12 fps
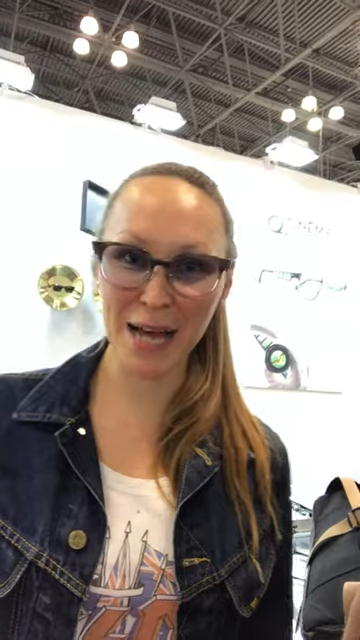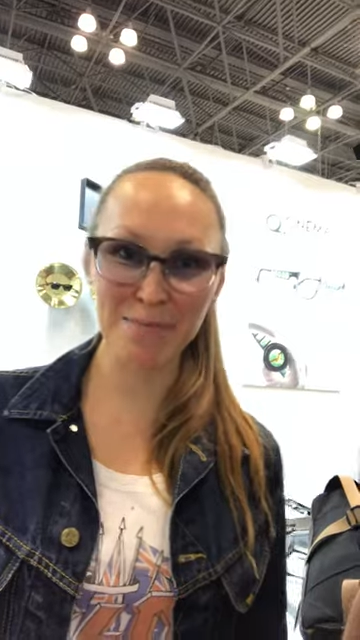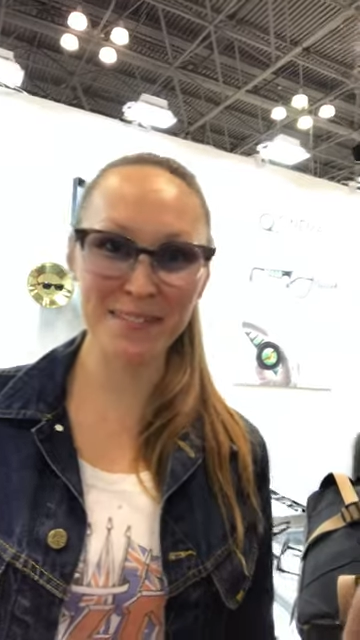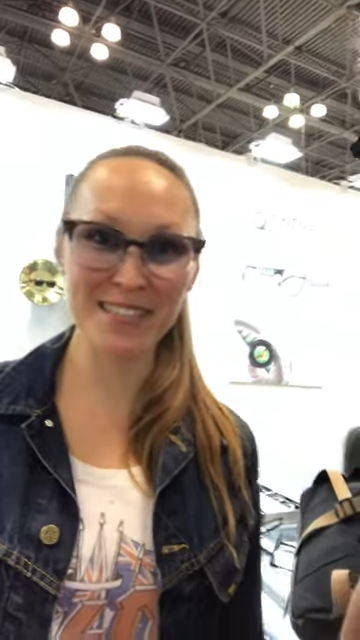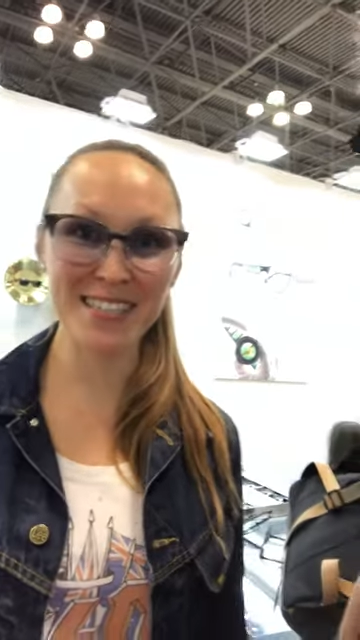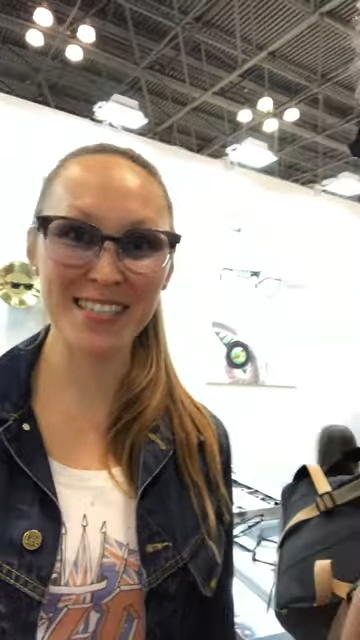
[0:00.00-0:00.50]

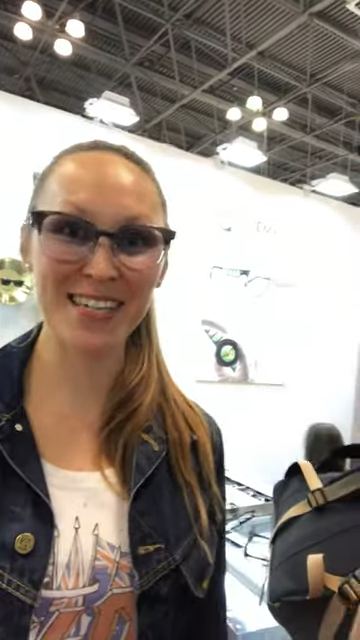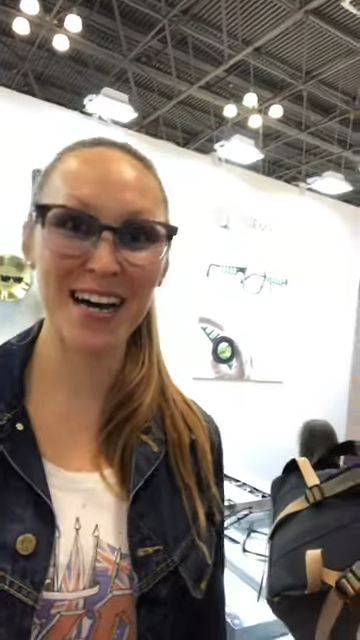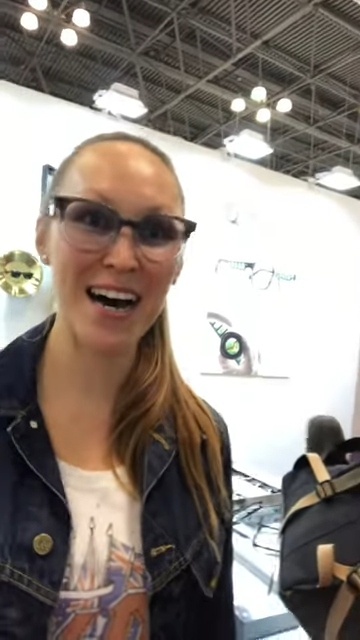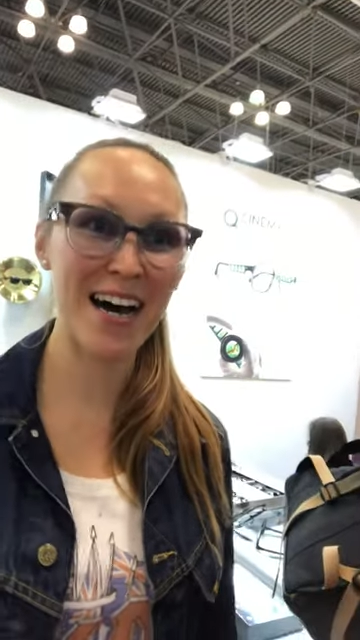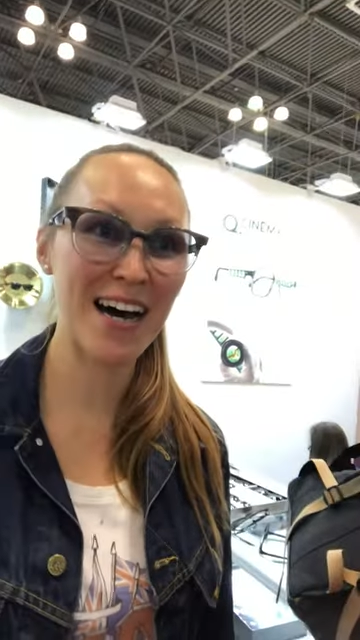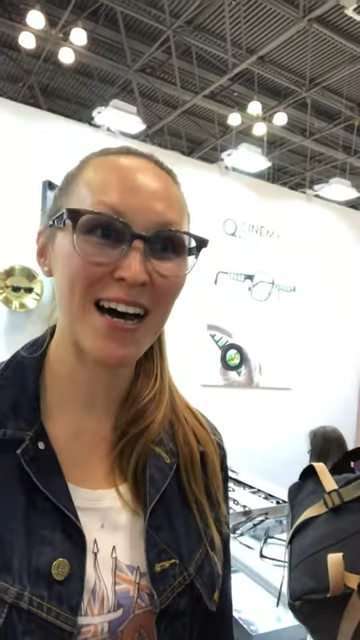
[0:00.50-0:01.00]
happened,
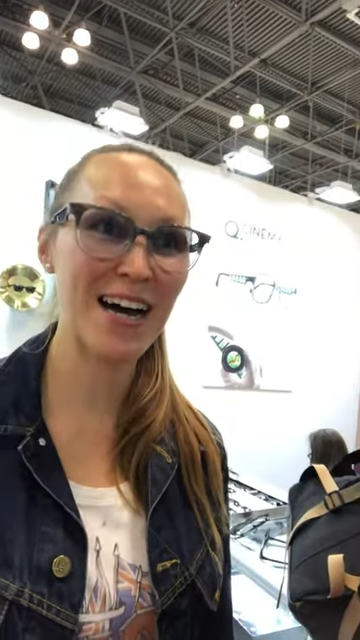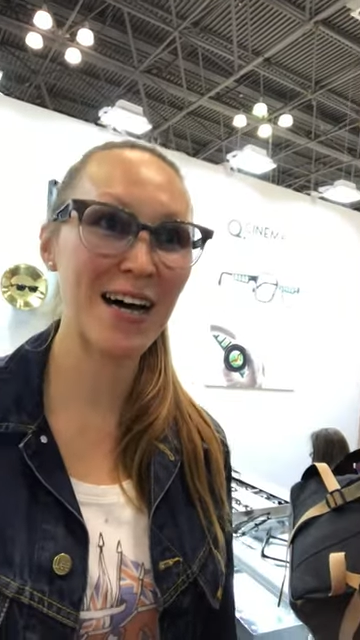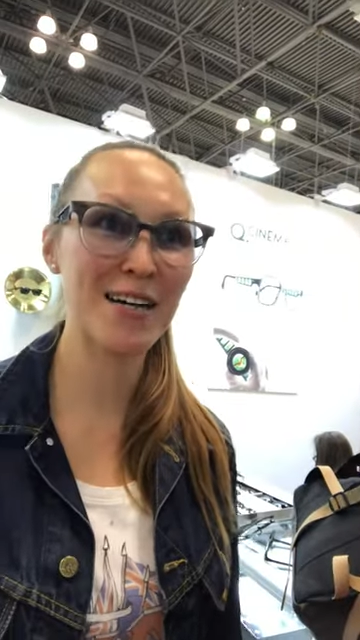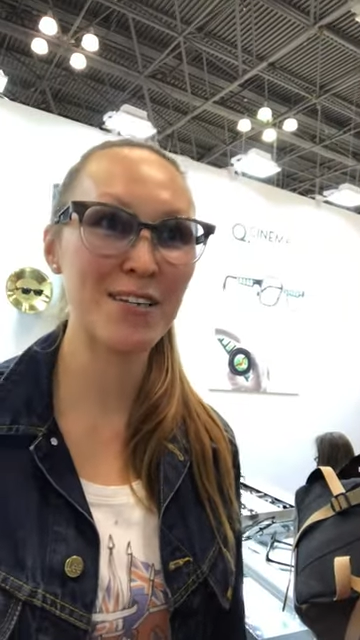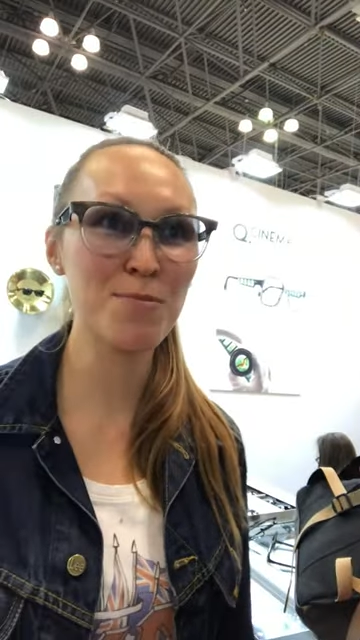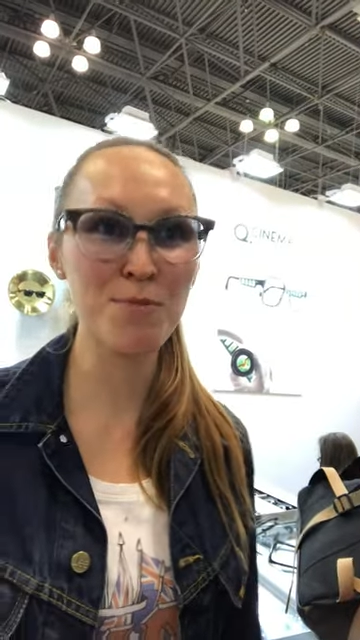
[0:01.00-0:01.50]

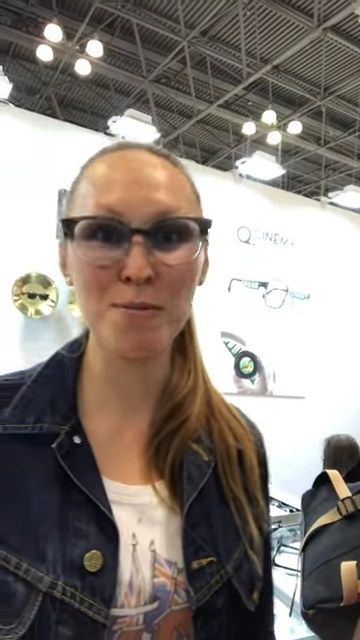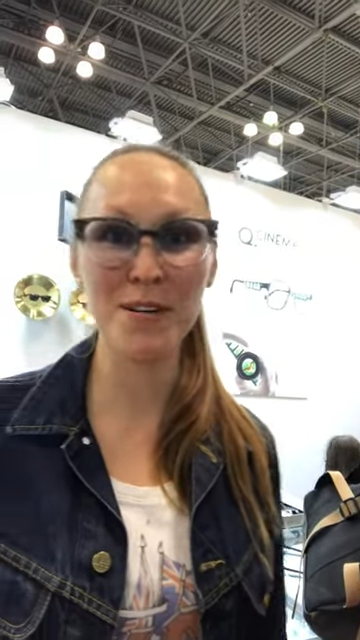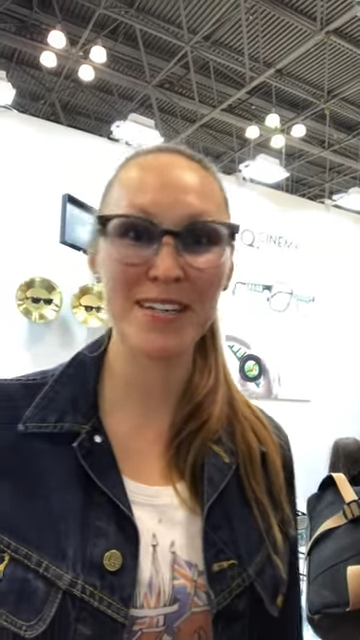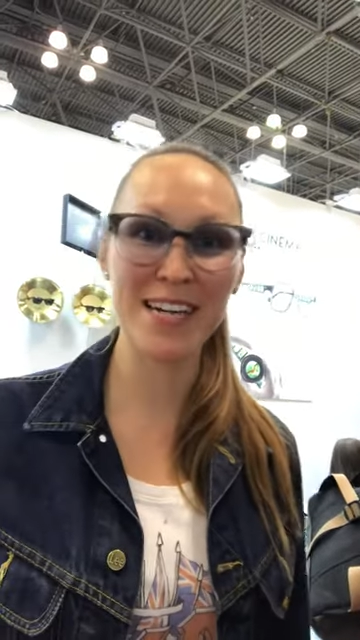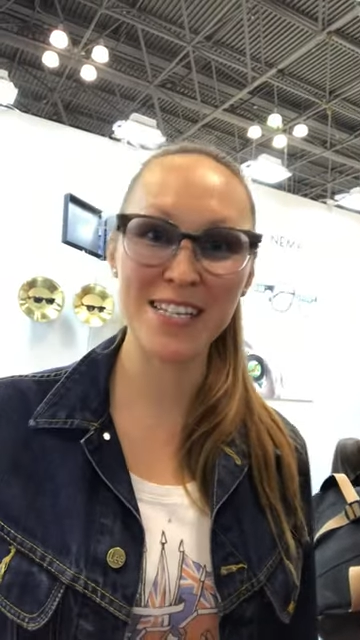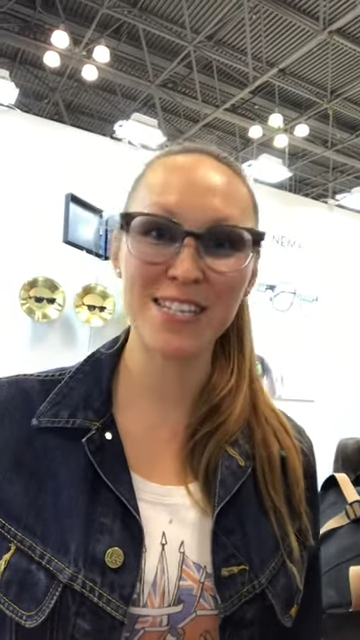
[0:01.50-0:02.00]
uh, you
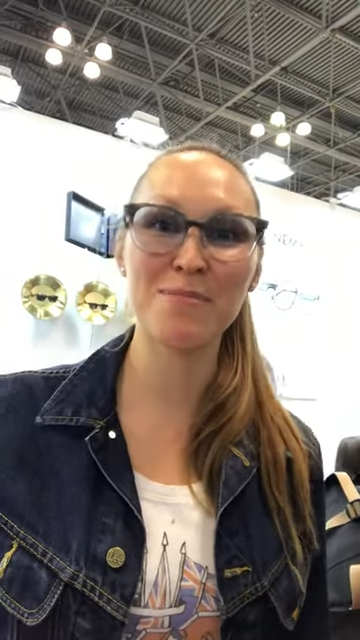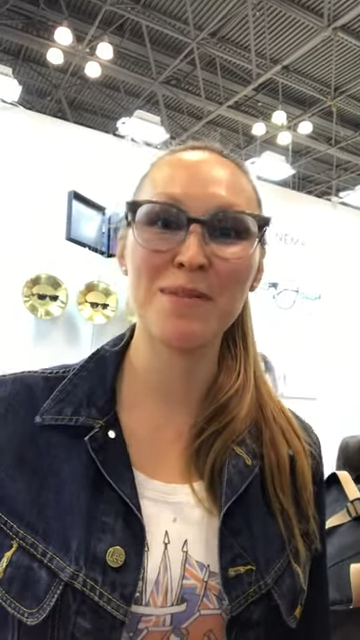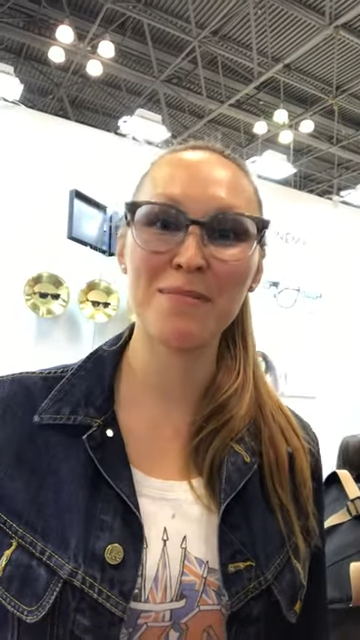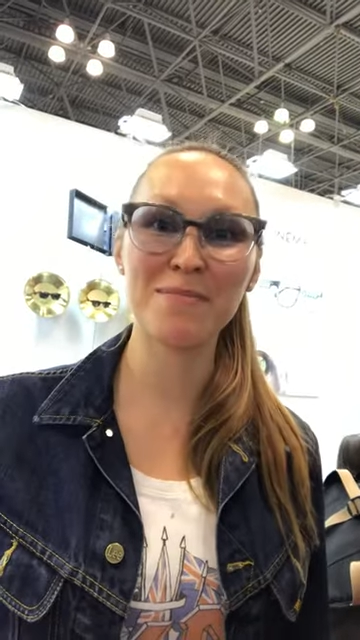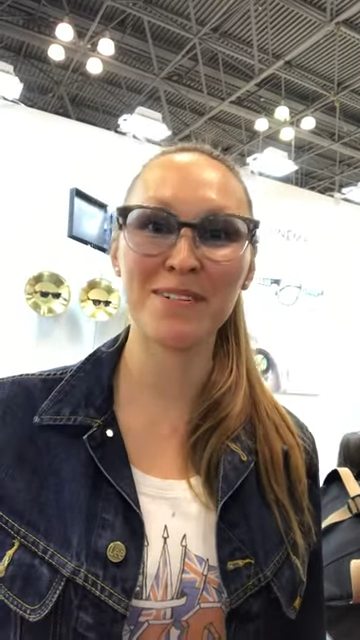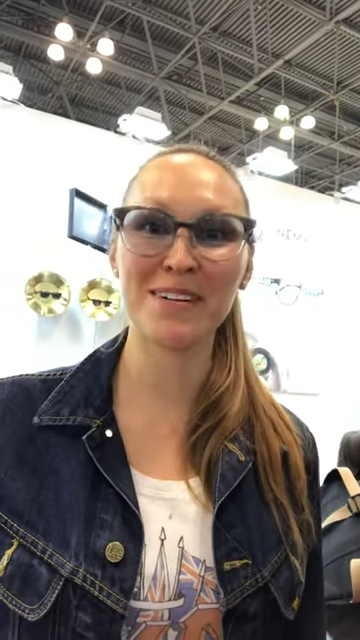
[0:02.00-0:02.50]
probably guys
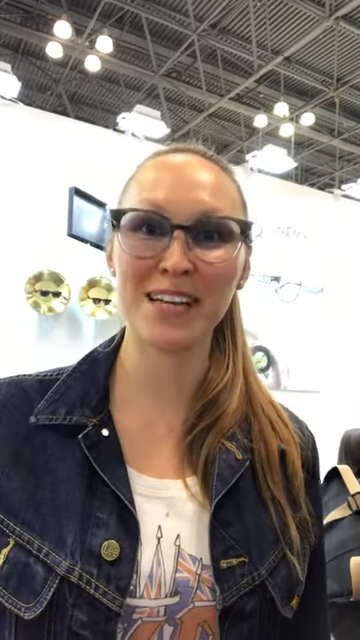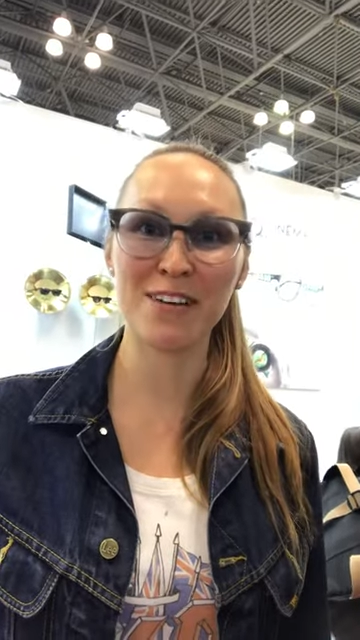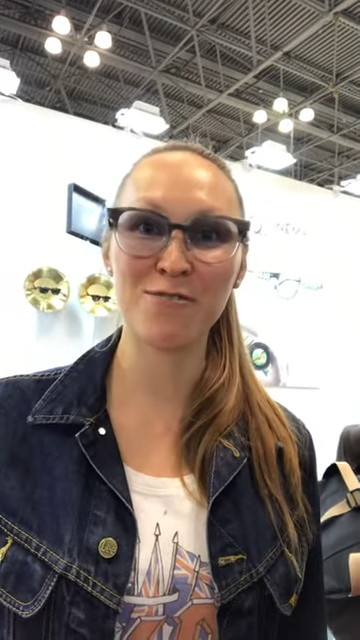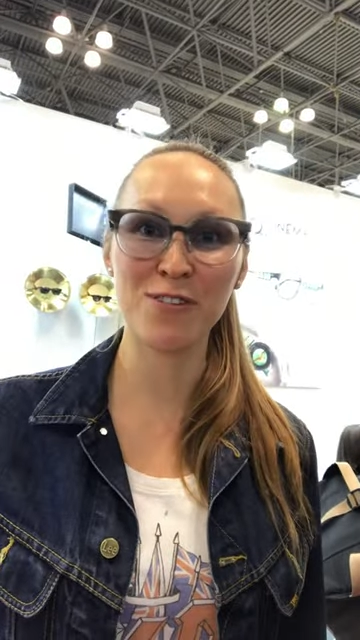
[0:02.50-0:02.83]
remember like